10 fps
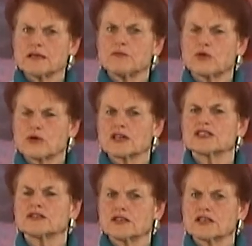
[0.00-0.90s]
important
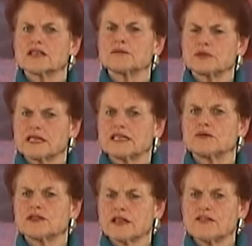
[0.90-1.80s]
to look at completing
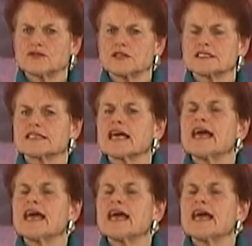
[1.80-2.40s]
with loved ones.